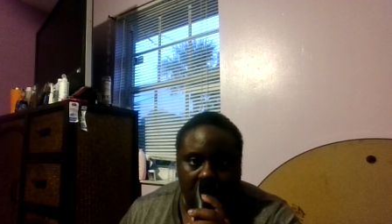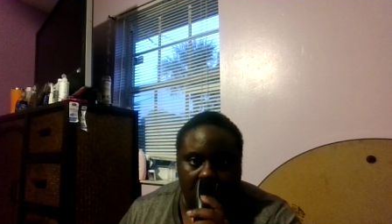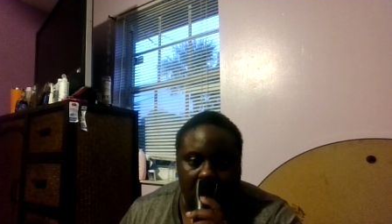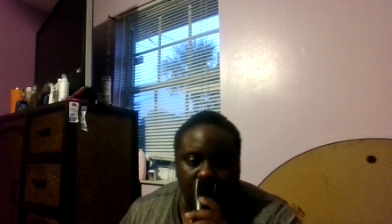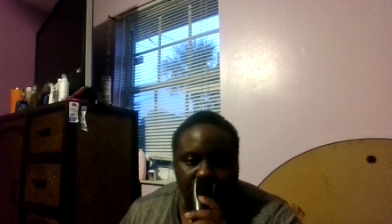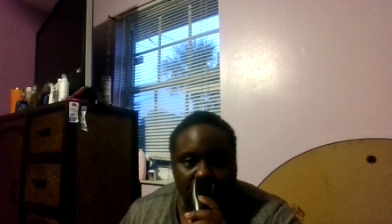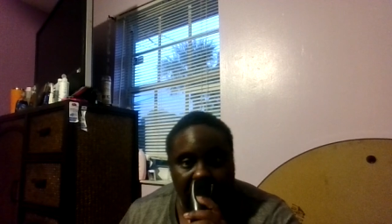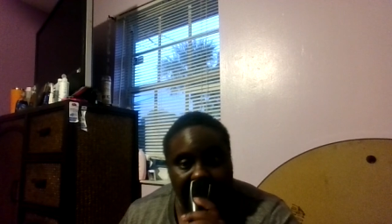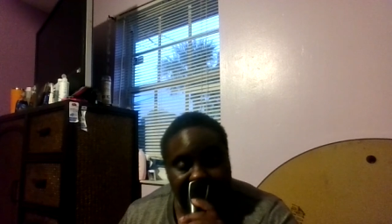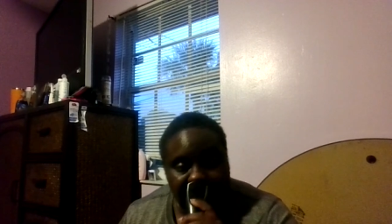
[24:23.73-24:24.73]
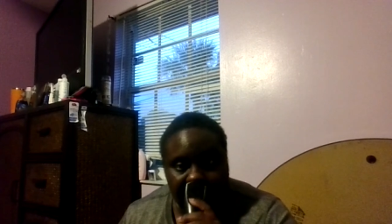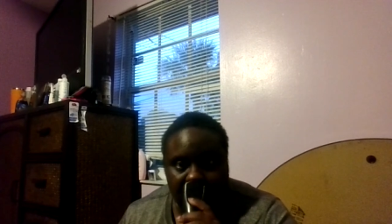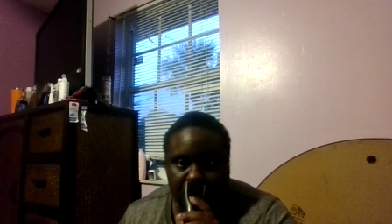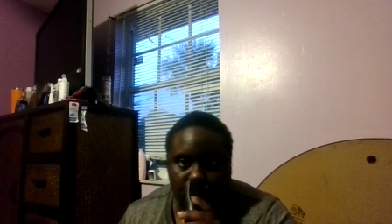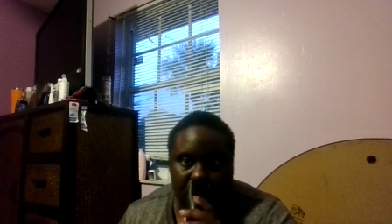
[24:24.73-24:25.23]
Um, she was, as I
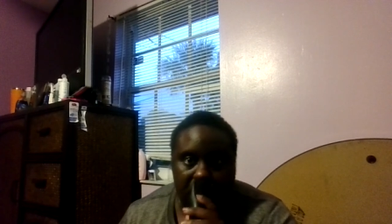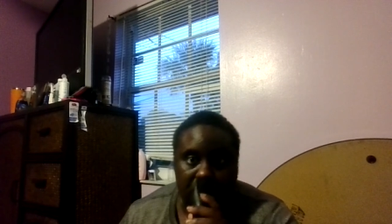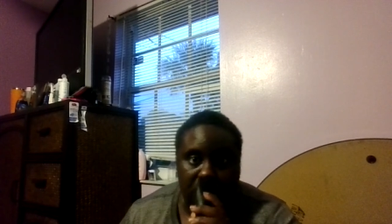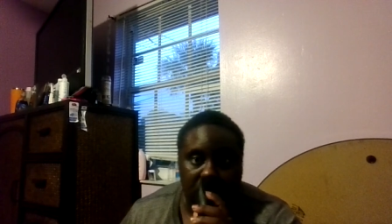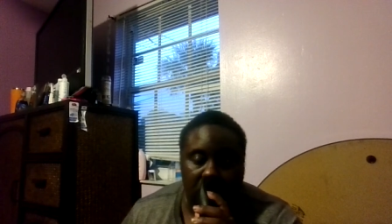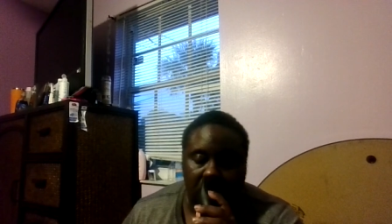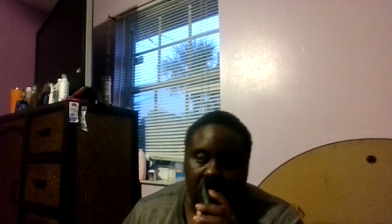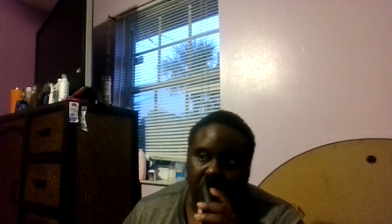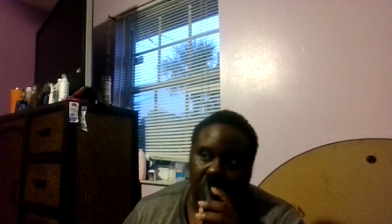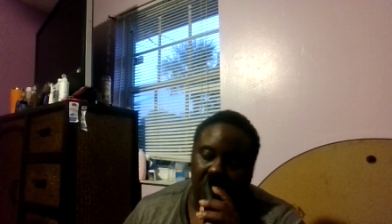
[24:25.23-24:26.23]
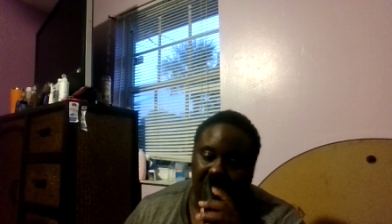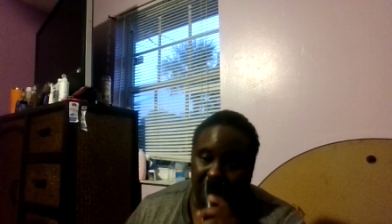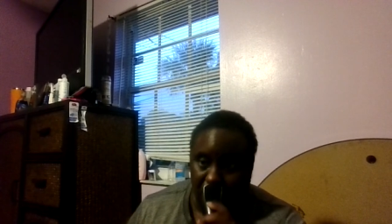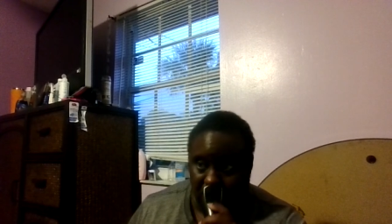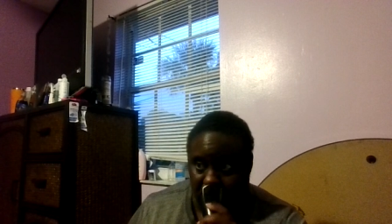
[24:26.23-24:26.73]
said, she was on, she's on a, a
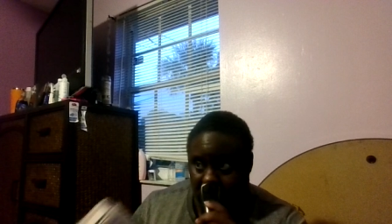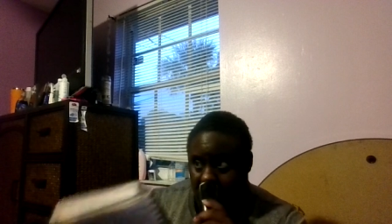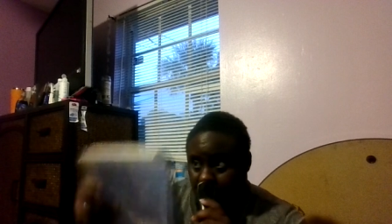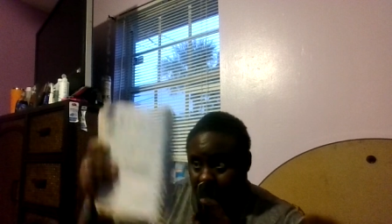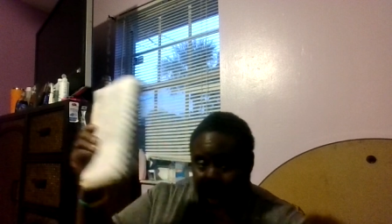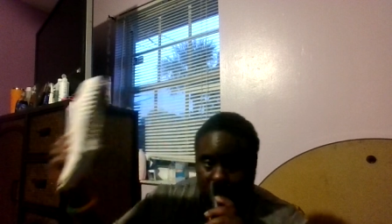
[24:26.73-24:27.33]
lesbian series.